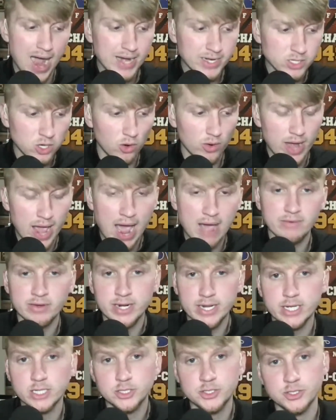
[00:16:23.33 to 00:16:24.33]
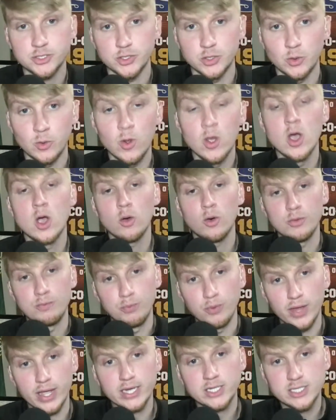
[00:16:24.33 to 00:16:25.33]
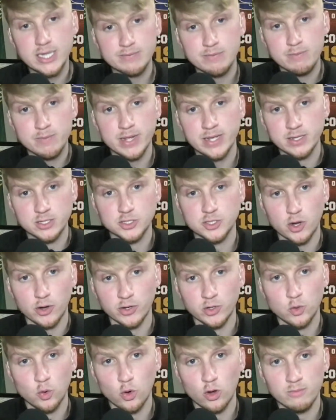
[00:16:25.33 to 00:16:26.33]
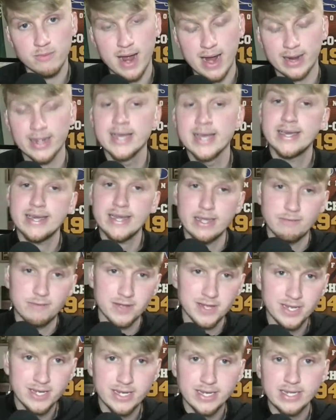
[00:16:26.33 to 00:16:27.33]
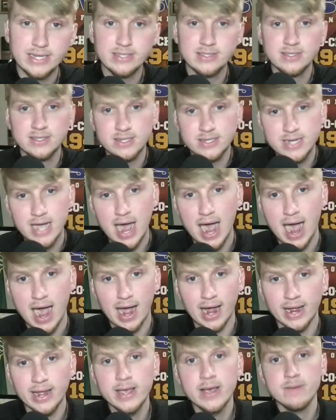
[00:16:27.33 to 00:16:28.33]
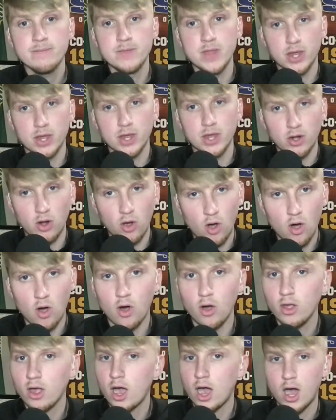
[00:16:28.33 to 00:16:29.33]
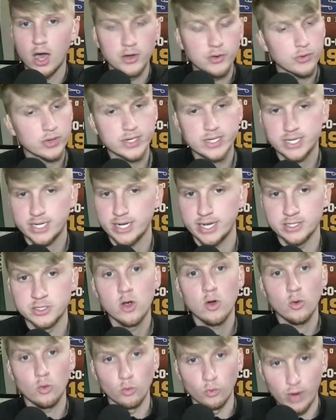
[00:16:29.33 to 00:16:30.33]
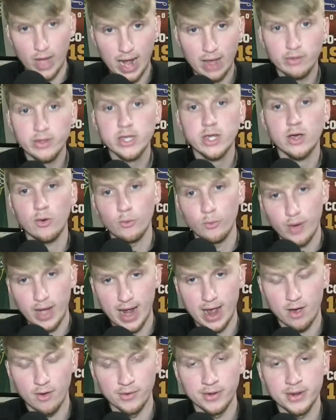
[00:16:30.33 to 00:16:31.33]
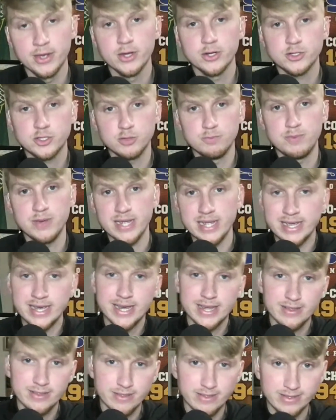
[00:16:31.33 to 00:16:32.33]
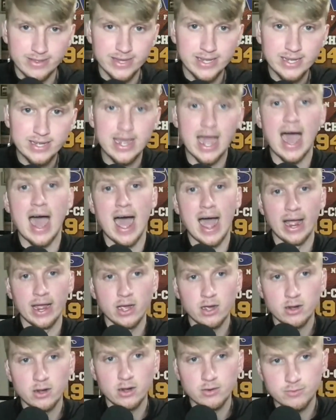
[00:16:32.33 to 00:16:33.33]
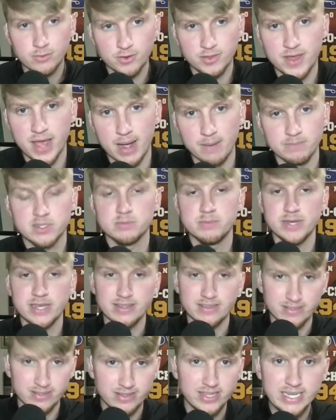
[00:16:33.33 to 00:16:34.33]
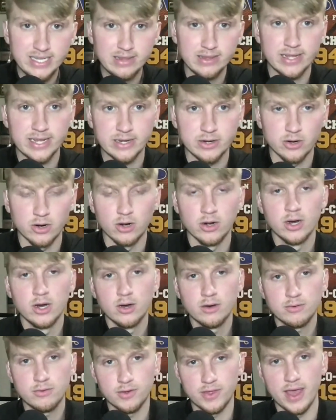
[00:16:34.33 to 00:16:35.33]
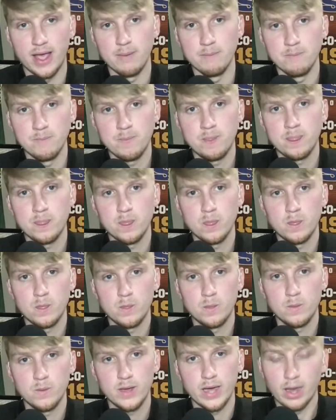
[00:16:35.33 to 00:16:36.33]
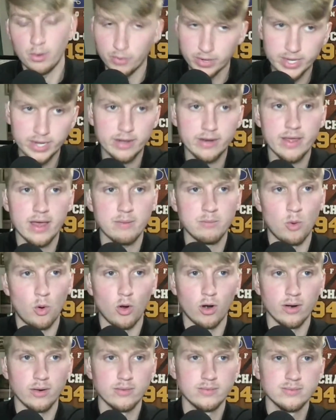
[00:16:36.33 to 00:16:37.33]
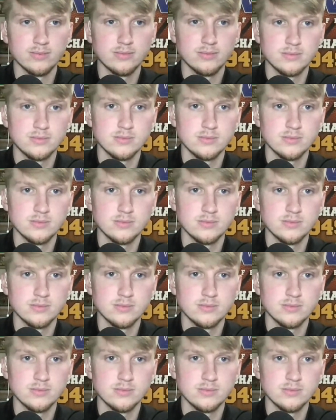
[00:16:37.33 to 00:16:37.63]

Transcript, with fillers: I don't have an issue with Blake Shapen being the starting quarterback if he's the guy that all one hundred kids rally around to be the guy for them, to be the leader for them. I want to get into that more.